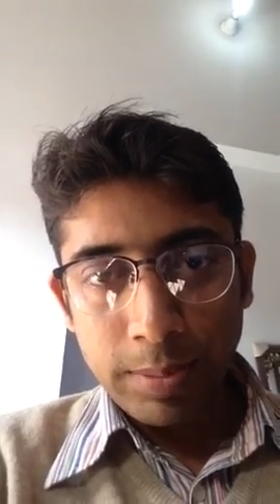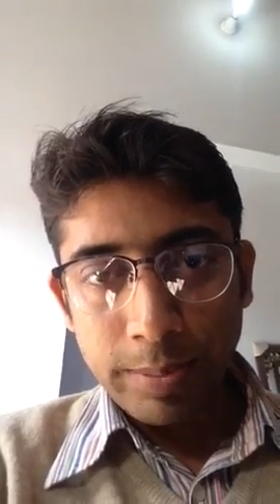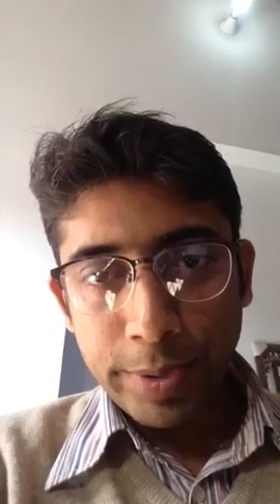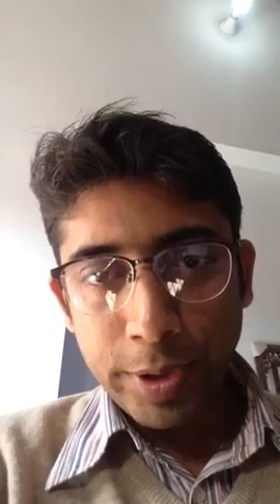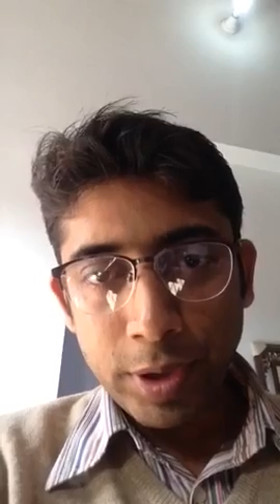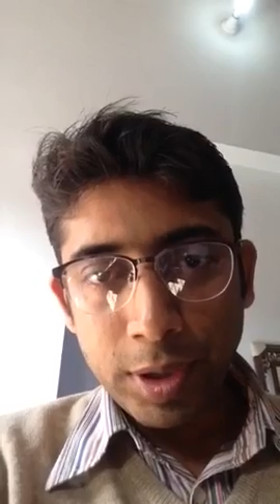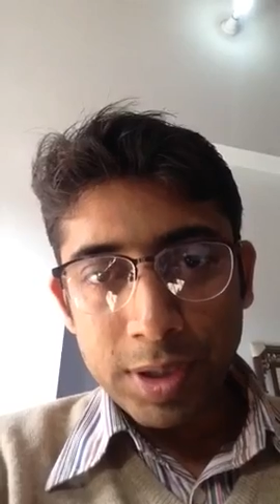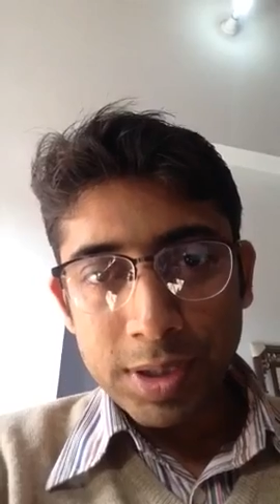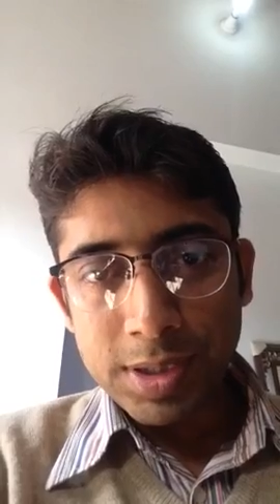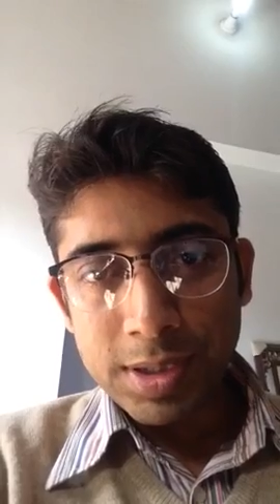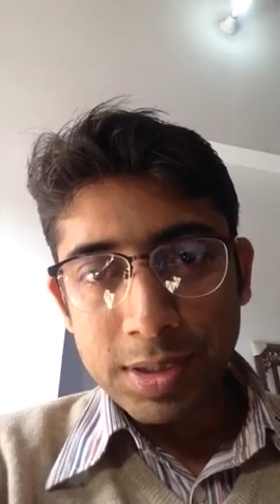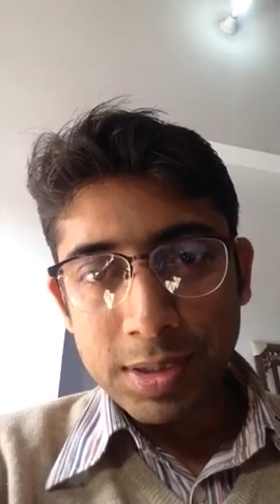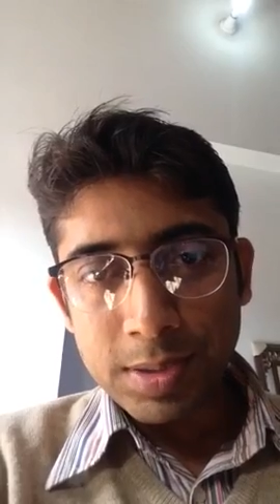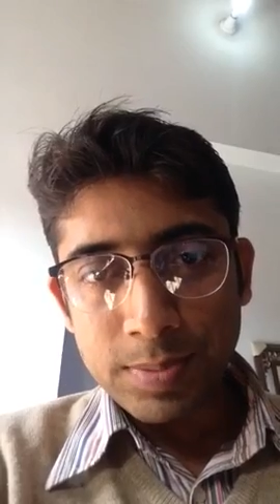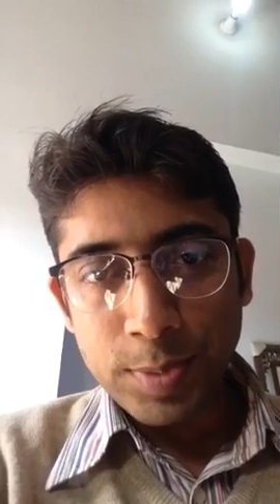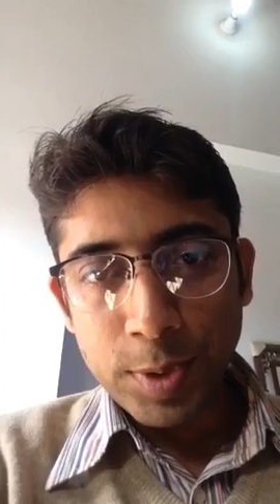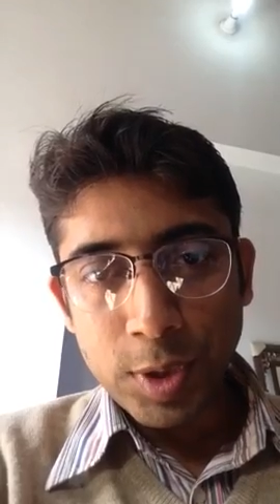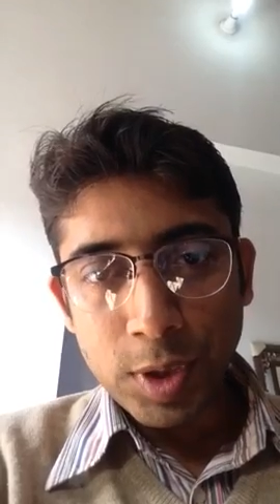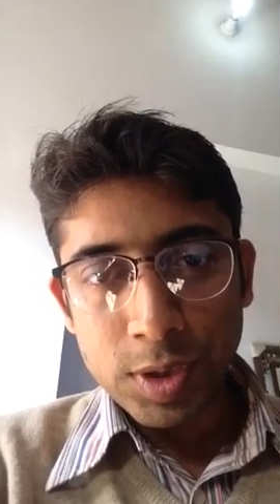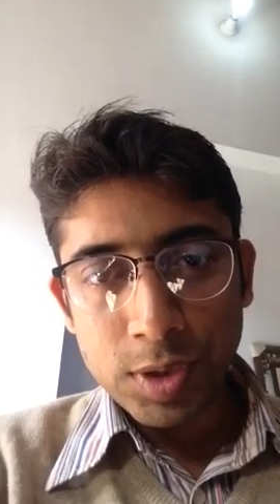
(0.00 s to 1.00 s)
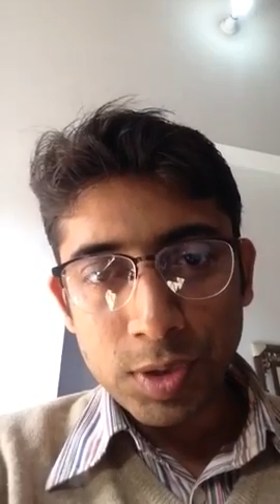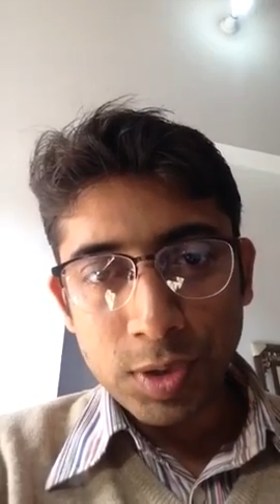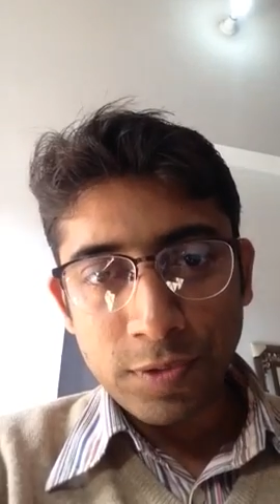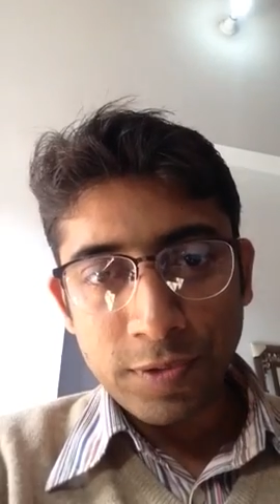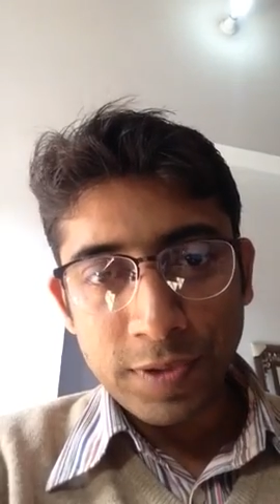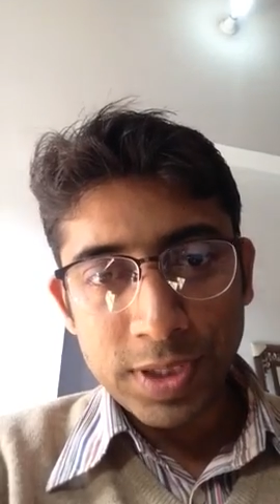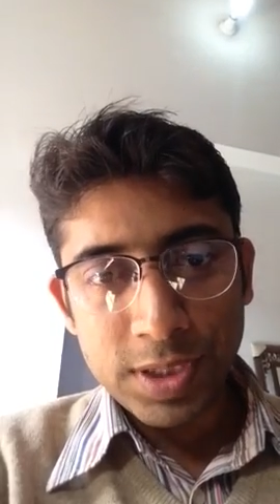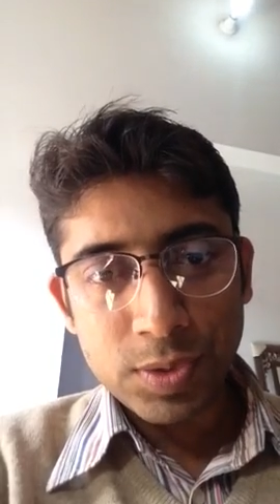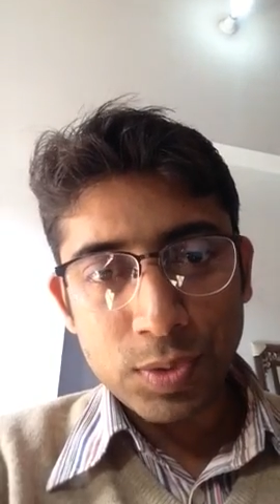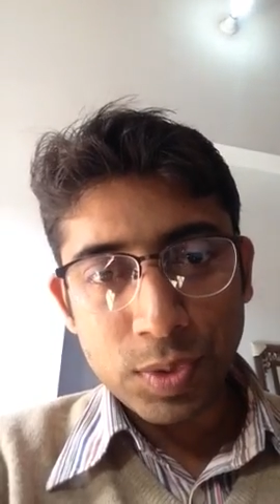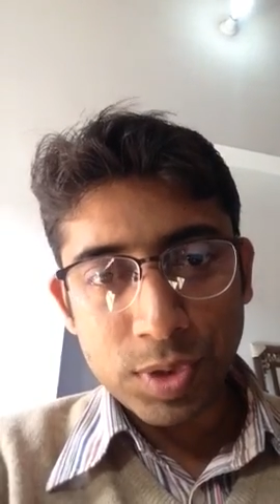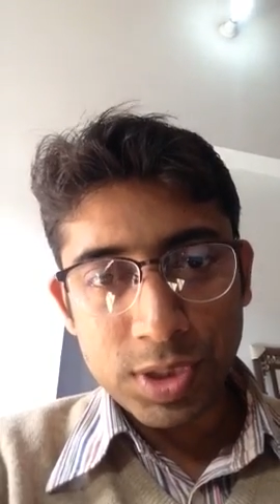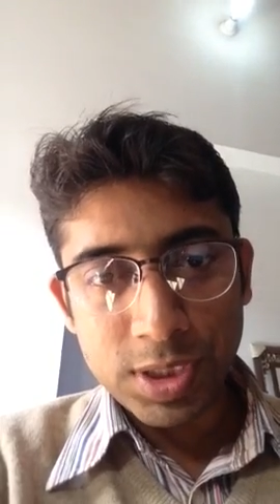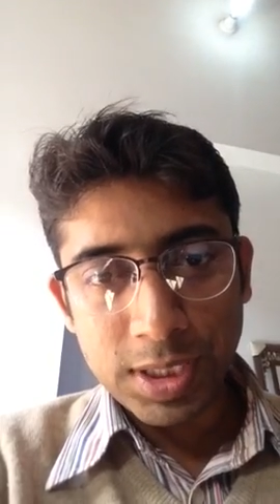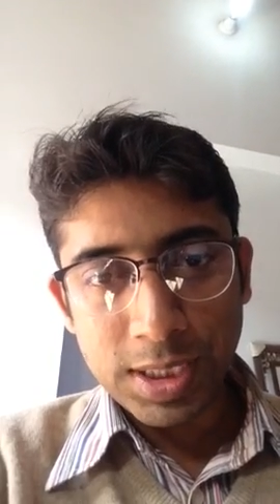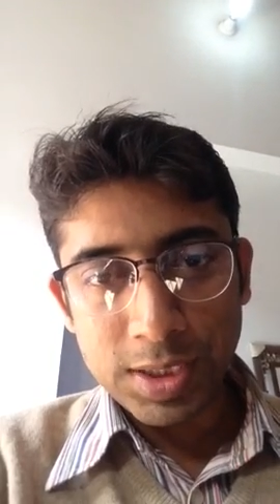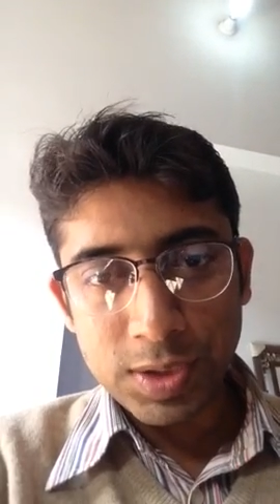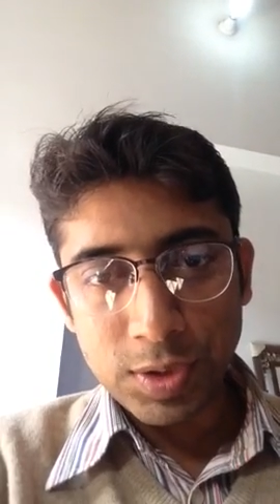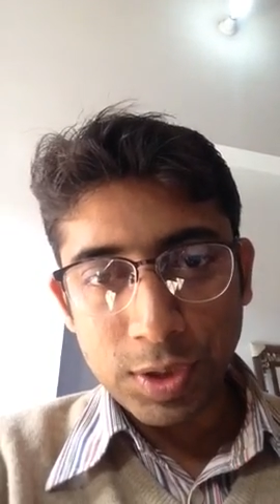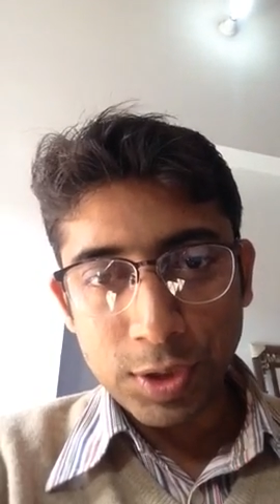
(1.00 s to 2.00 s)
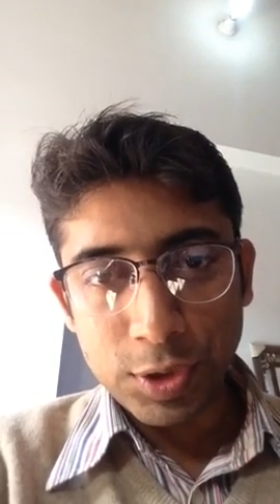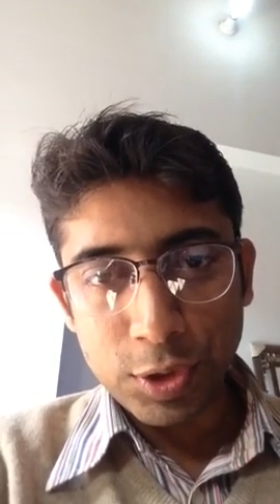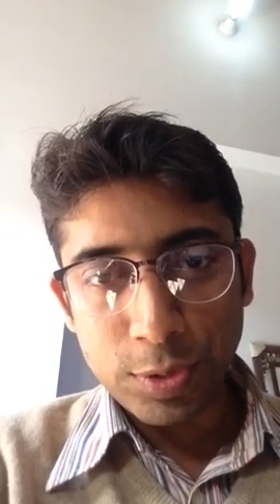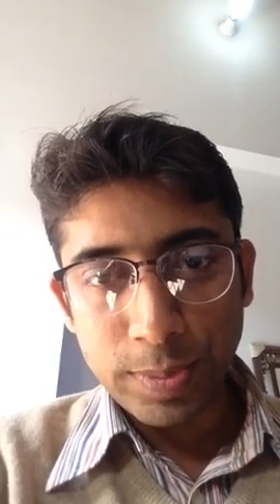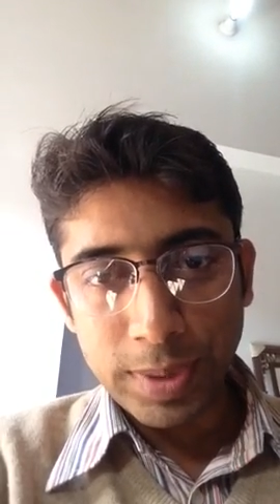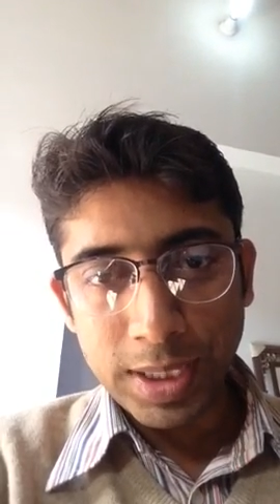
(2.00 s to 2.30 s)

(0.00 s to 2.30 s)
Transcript: because your first question is going to